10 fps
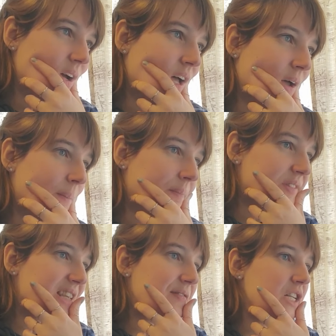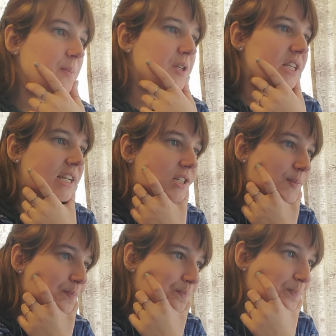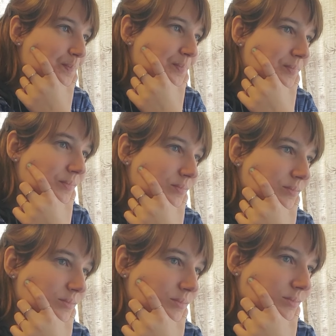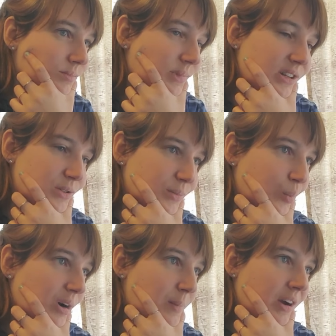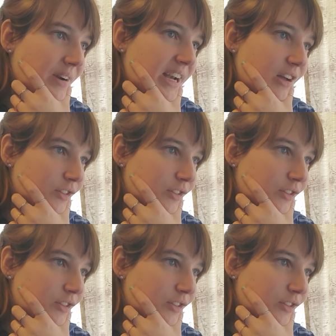70%. That's where I'm at right now.